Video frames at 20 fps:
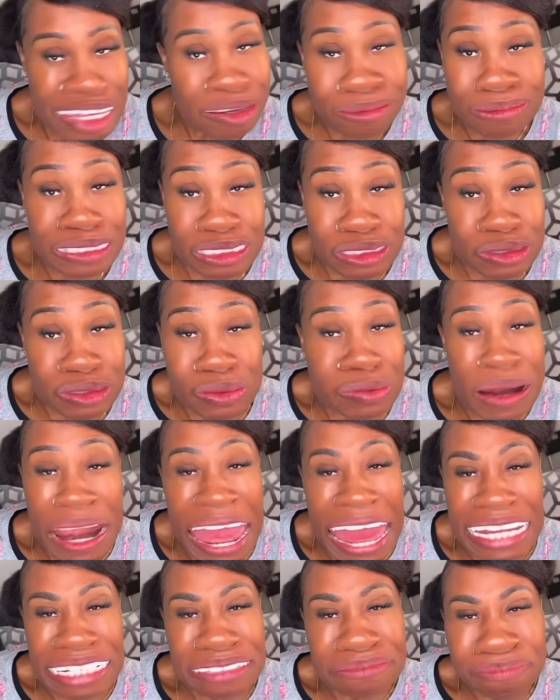It was
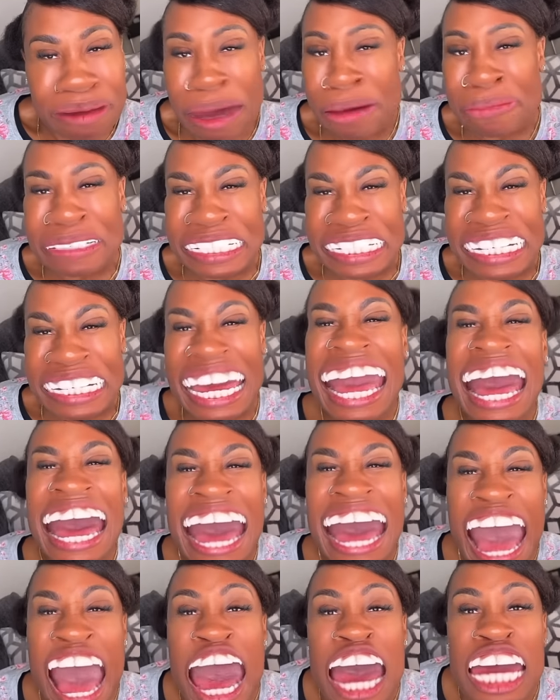grand, Mommy.
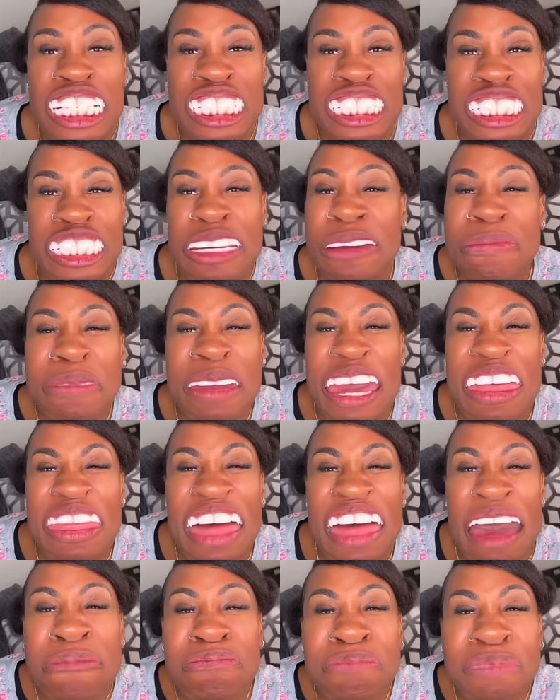Jimmy
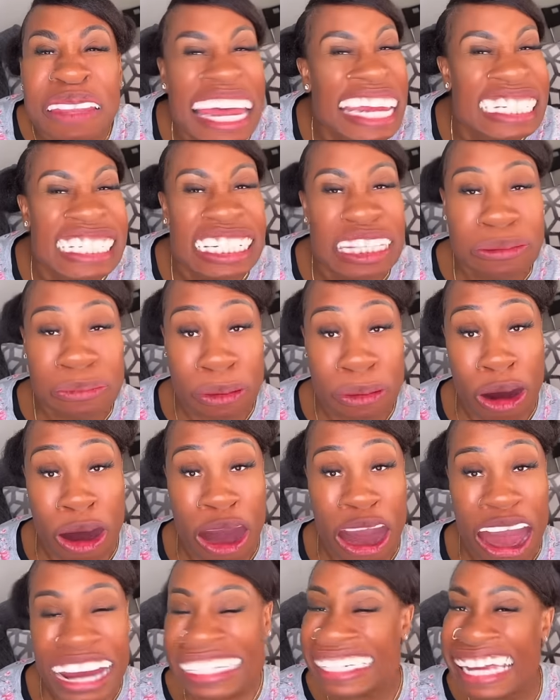and them played at the
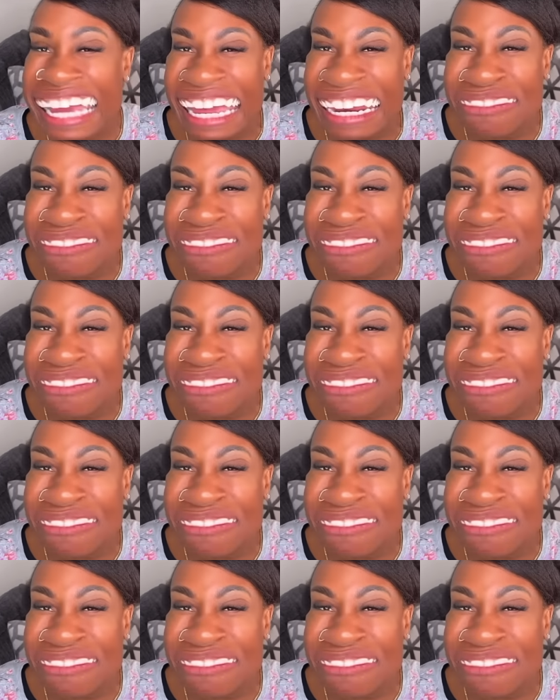park,